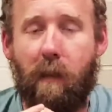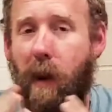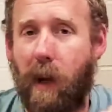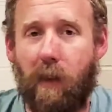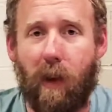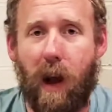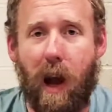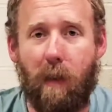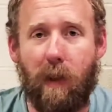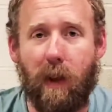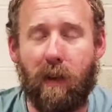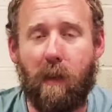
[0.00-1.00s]
My other
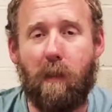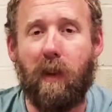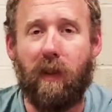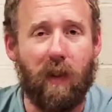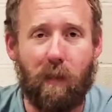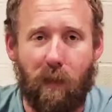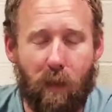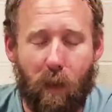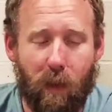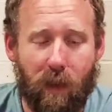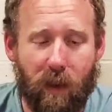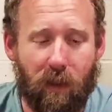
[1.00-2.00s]
hobbies, the business
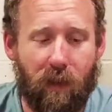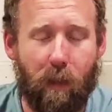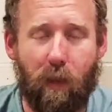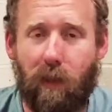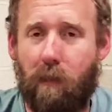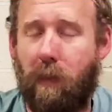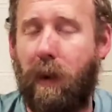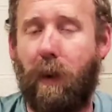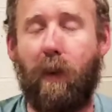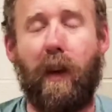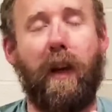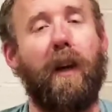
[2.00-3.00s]
before this, it was
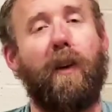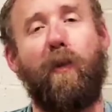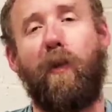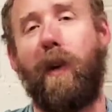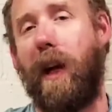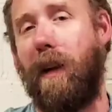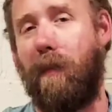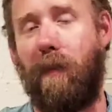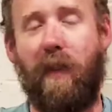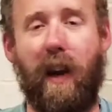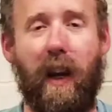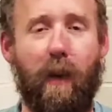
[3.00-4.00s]
purely a creative thing.